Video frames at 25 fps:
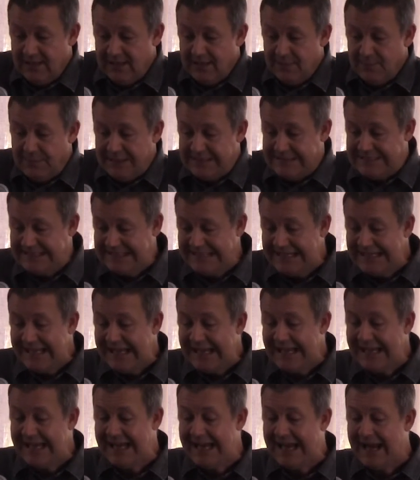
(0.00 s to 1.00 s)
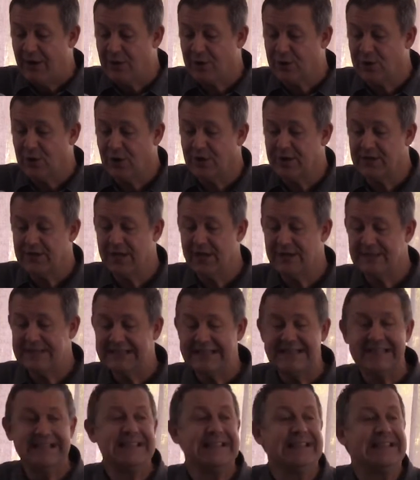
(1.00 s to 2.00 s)
But see here how God knows
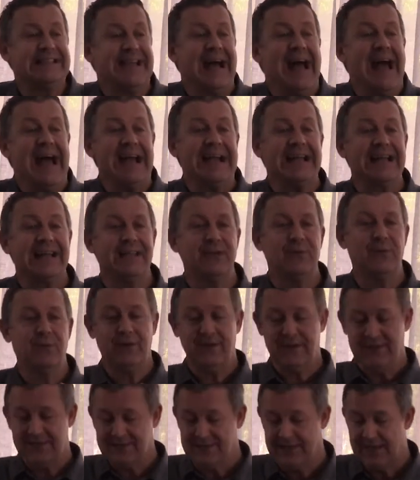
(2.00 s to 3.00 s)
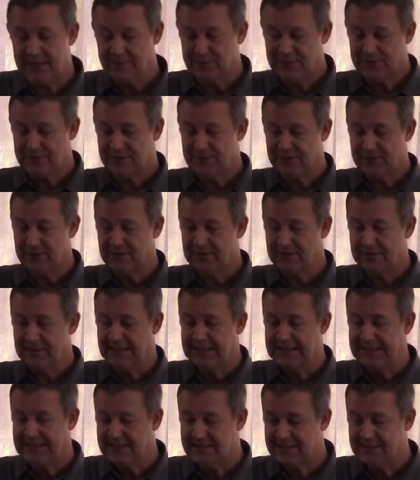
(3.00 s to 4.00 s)
exactly what he's up to,
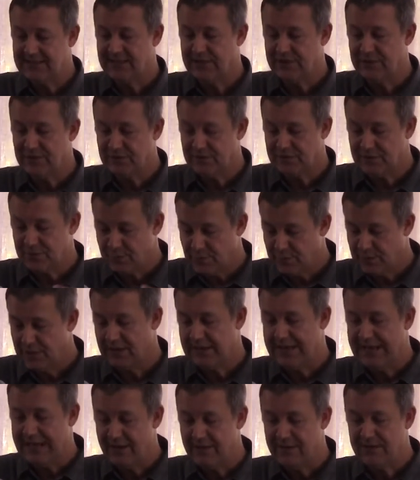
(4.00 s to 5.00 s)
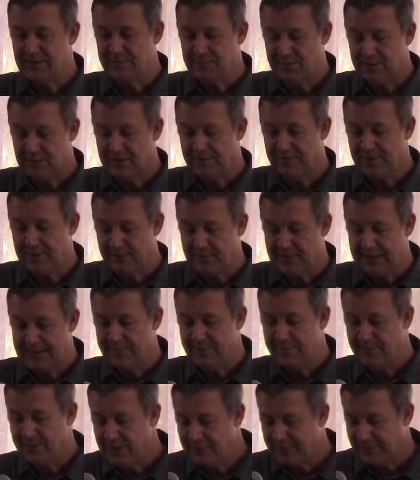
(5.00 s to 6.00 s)
and he continued to work out his perfect plan
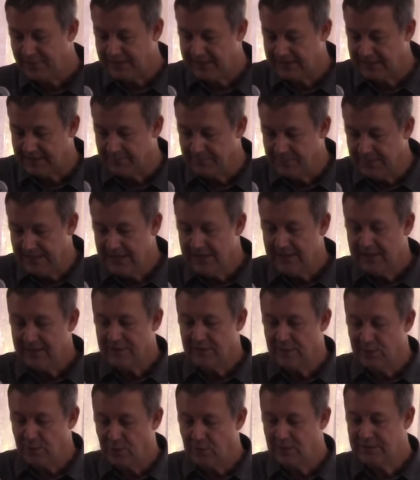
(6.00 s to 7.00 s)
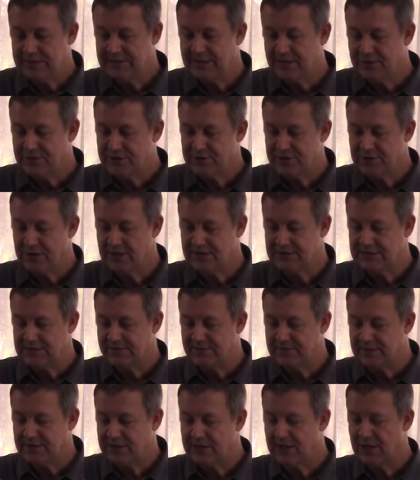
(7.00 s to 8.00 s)
perfectly. The Lord tells Joseph
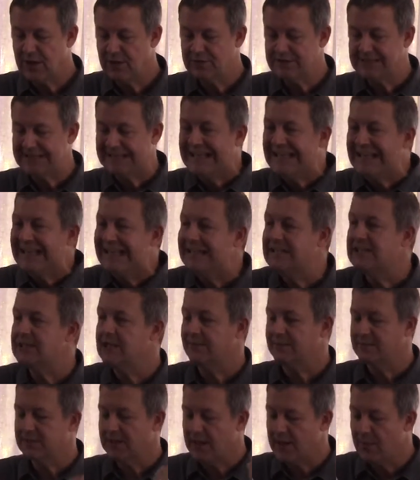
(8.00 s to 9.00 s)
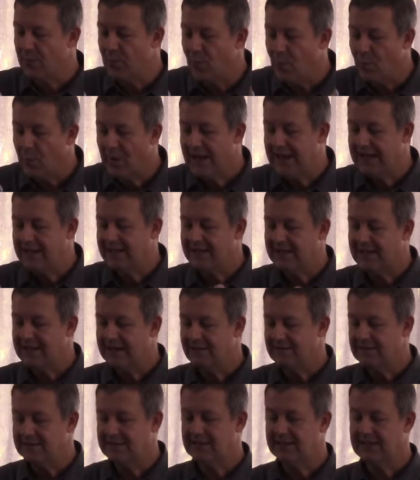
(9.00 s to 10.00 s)
to go to Egypt and wait
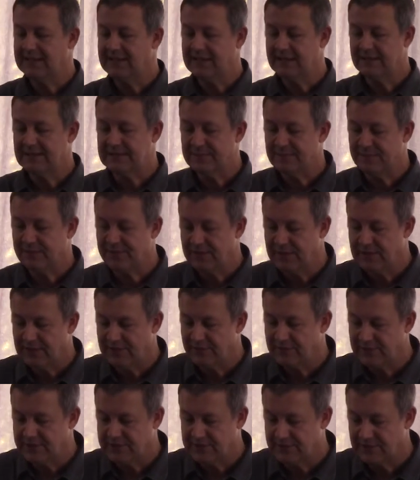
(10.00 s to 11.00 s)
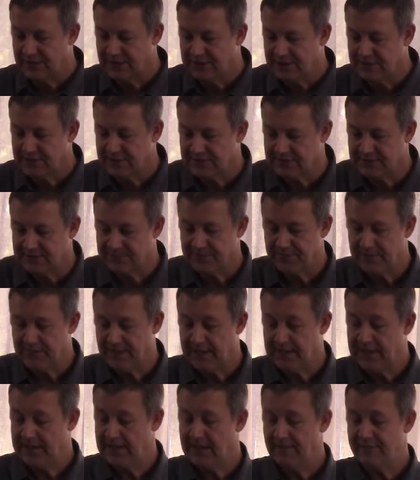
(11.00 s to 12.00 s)
there until he gives him further instructions.
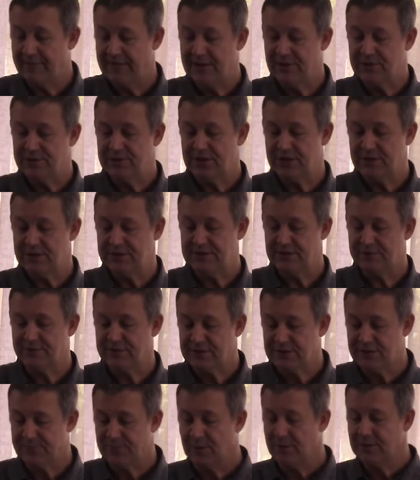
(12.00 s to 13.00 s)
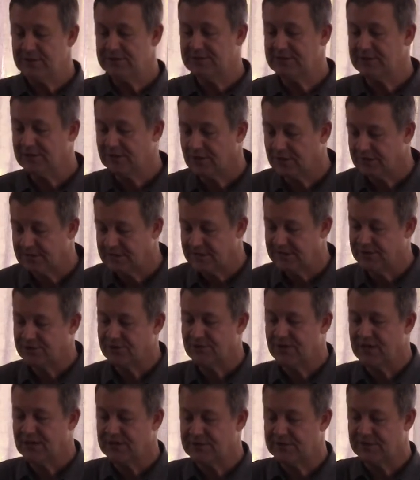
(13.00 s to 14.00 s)
And I love how Joseph responds to God's
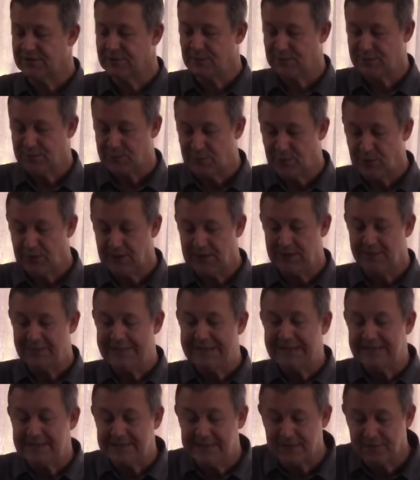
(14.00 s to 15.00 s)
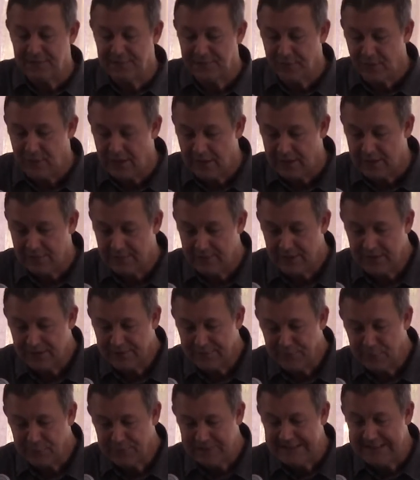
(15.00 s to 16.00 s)
instructions, which were not going to be easy to follow. Verse
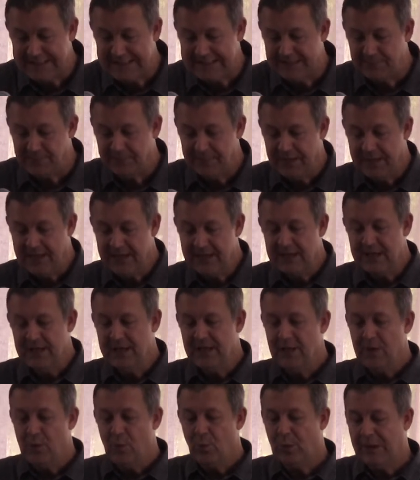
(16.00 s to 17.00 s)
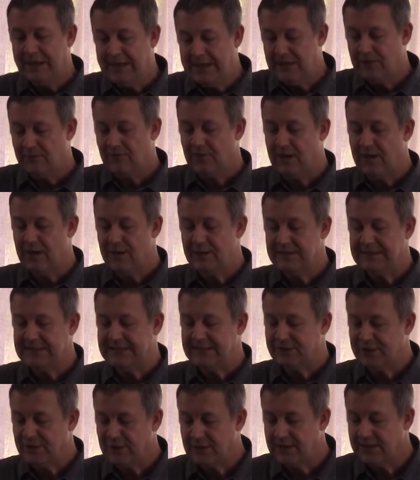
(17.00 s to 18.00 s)
14 When he arose, he
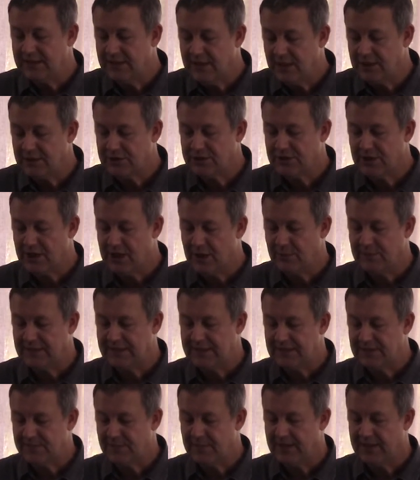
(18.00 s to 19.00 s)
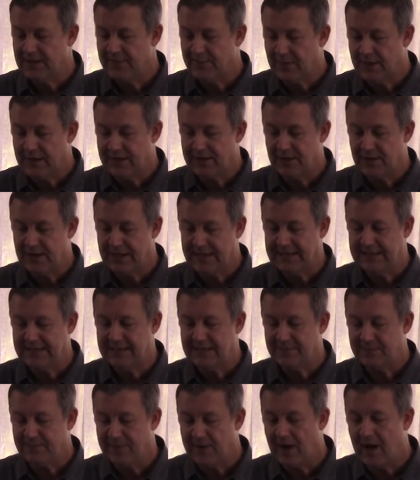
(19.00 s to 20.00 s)
took the young child and his mother by night and
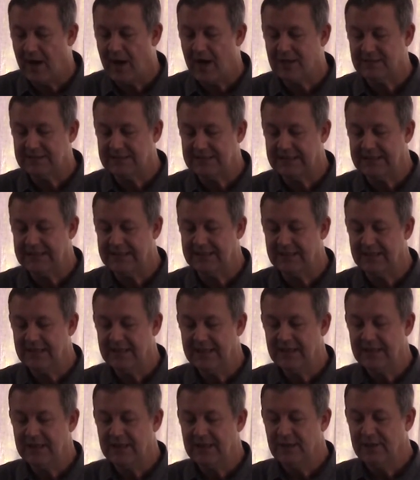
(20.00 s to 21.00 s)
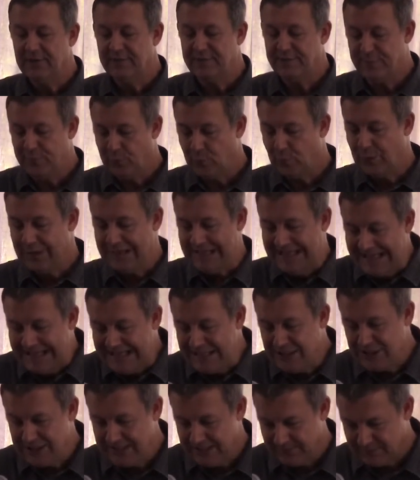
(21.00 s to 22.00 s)
departed for
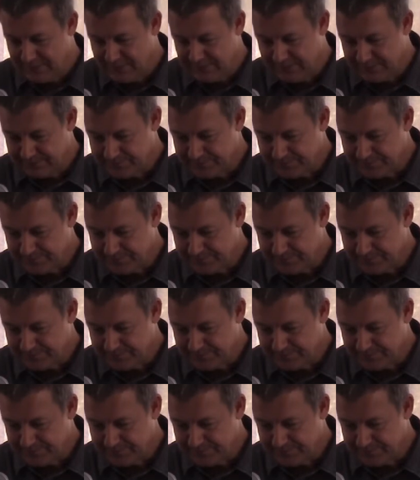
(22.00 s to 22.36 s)
Egypt,